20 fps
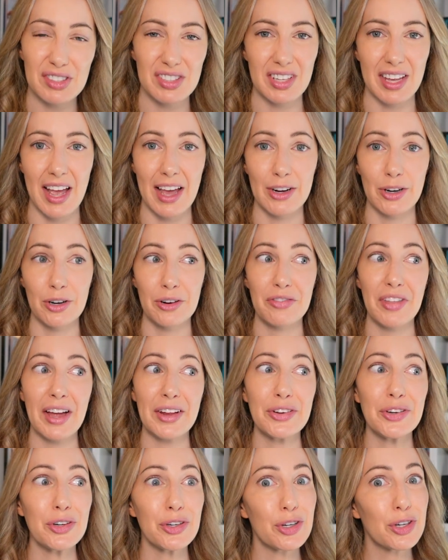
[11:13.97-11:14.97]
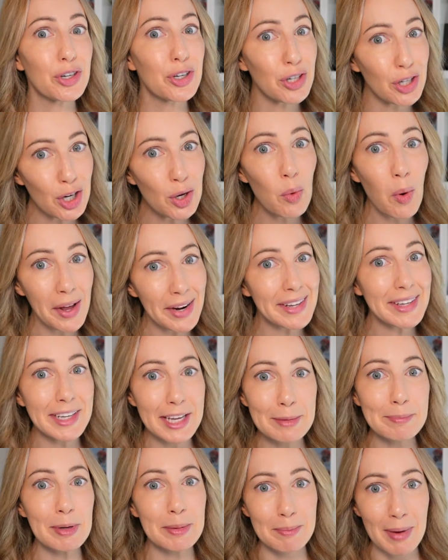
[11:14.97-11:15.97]
scanner that you're gonna wanna
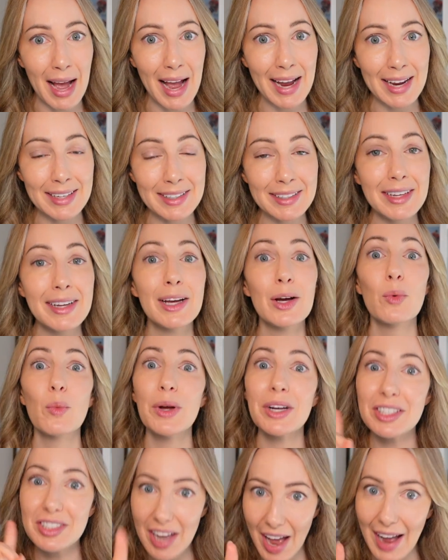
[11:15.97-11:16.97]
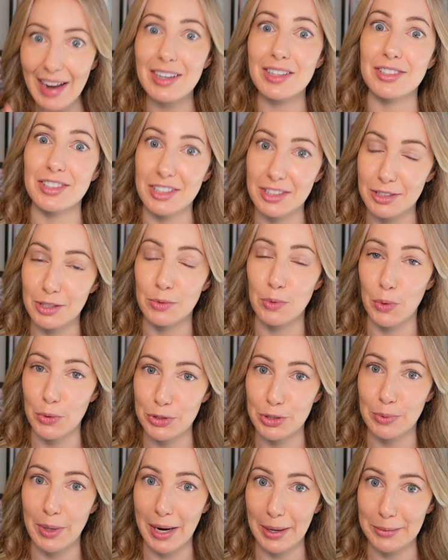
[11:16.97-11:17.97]
keep in mind when tax season
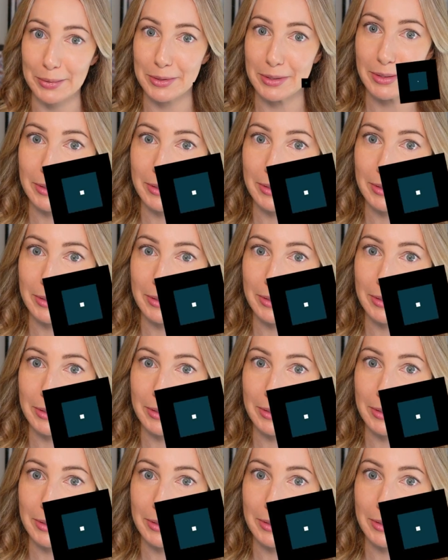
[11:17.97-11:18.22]
rolls around.